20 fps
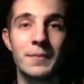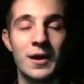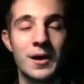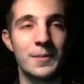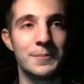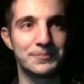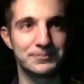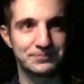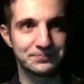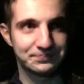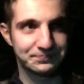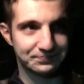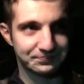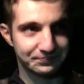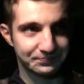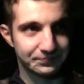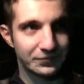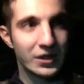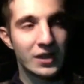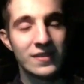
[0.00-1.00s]

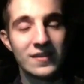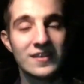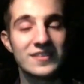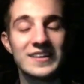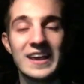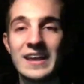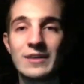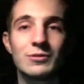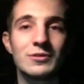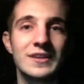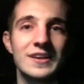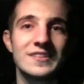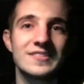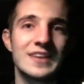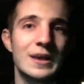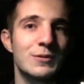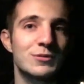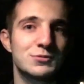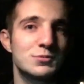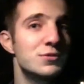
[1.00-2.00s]
the release
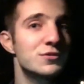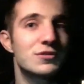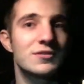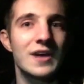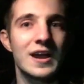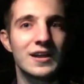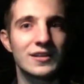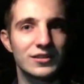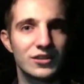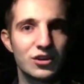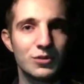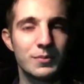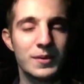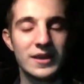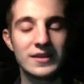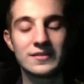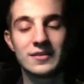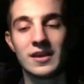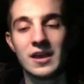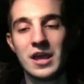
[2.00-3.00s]
date was moved around a little
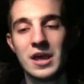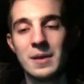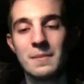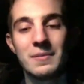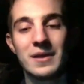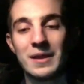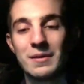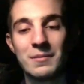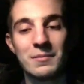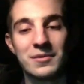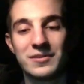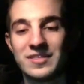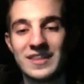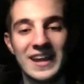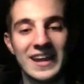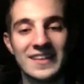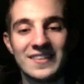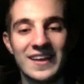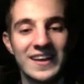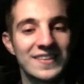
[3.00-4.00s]
bit, but I remember
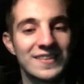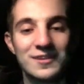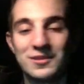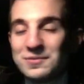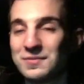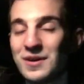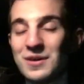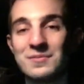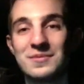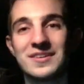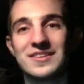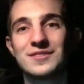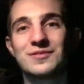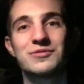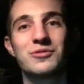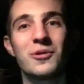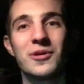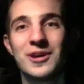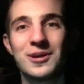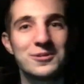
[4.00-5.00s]
thinking, like, this film is
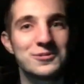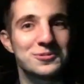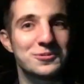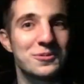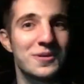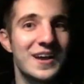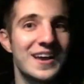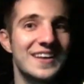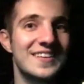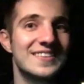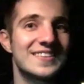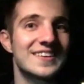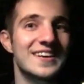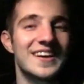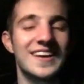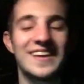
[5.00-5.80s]
4 years away.